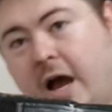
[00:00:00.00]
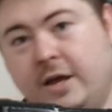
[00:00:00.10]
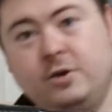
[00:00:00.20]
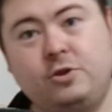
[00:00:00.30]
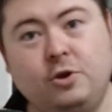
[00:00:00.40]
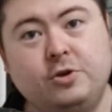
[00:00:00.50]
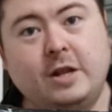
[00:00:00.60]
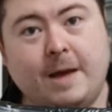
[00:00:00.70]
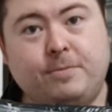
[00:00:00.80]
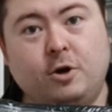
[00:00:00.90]
I used to use
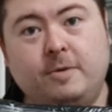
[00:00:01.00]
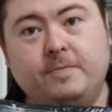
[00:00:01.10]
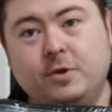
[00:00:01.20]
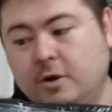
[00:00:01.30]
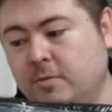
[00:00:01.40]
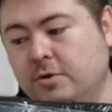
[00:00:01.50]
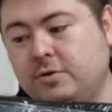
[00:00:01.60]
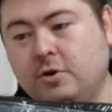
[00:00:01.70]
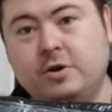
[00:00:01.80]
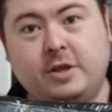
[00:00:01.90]
the laptop
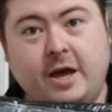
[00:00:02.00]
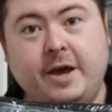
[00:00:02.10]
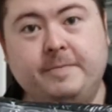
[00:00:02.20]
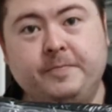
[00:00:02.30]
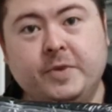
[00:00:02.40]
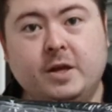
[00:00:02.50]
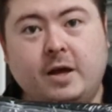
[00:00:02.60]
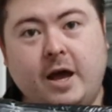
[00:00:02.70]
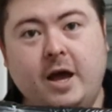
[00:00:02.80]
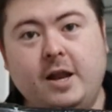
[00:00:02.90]
almost all the time
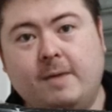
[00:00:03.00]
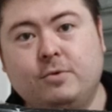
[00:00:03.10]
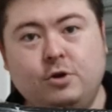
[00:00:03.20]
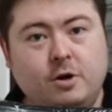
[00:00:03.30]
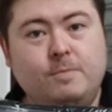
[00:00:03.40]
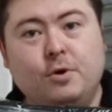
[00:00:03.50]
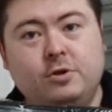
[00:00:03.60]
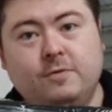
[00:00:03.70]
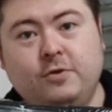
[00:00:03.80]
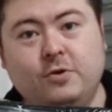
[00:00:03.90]
and I'm sure
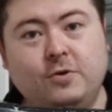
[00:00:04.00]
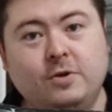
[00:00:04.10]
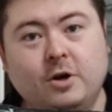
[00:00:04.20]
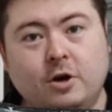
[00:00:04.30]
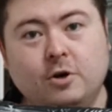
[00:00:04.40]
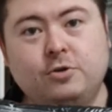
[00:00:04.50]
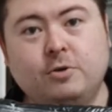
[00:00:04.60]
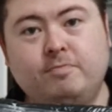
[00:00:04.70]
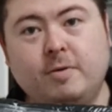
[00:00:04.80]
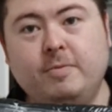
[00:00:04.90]
most of you
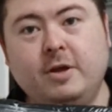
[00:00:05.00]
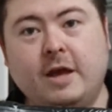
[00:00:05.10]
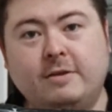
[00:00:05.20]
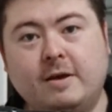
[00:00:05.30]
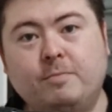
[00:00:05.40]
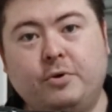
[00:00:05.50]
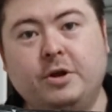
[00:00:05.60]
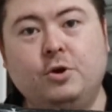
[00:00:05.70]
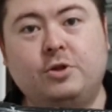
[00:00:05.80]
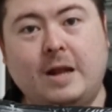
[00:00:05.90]
also probably at some
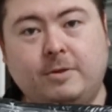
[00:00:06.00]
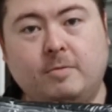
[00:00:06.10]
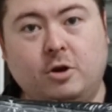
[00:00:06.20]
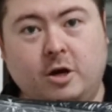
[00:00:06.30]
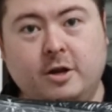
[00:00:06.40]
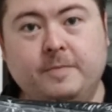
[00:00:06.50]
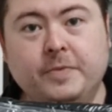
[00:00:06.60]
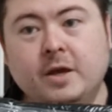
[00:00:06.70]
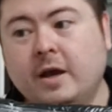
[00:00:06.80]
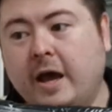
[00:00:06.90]
point used the laptop a lot
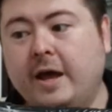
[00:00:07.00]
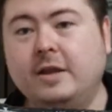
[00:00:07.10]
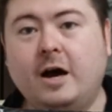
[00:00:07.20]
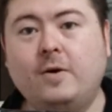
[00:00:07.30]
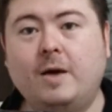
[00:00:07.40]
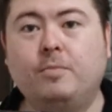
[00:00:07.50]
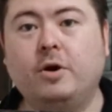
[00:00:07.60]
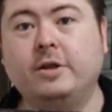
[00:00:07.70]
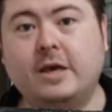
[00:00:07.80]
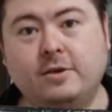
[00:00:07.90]
and now I
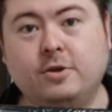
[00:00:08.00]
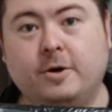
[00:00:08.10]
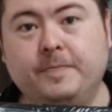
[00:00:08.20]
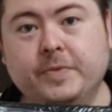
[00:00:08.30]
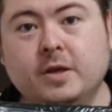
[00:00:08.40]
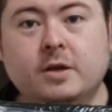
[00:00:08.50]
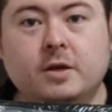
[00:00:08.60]
bought a desktop.